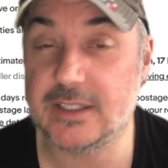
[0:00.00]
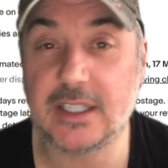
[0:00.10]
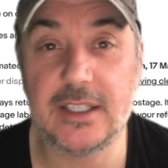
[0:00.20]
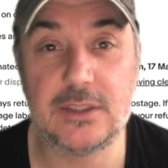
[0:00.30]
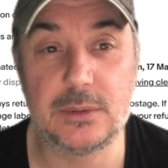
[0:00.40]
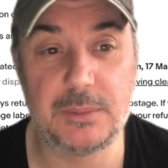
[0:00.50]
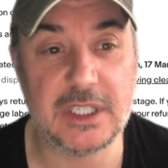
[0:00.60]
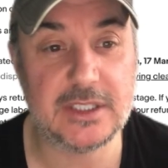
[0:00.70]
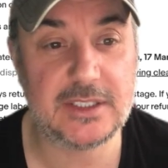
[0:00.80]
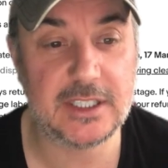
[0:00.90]
so this would have
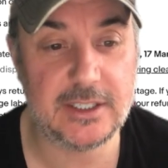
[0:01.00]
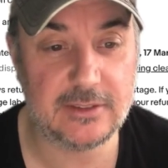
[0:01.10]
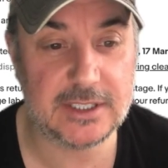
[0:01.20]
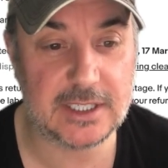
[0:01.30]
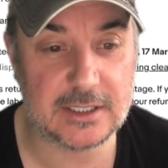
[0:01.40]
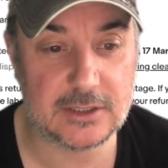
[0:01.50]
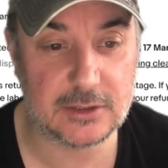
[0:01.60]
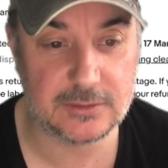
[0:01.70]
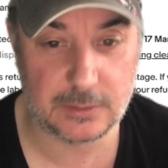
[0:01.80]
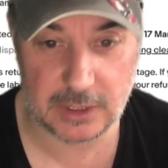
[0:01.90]
been a series. They'll have done
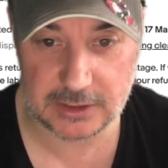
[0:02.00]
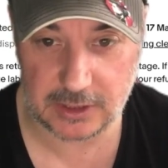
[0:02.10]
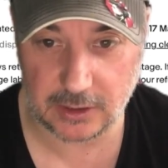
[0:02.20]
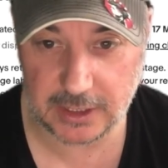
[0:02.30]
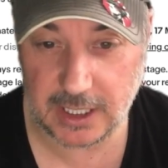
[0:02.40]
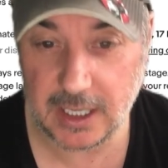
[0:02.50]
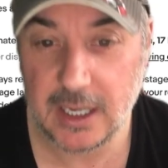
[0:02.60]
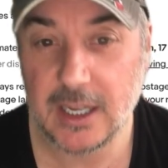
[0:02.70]
other ones like it.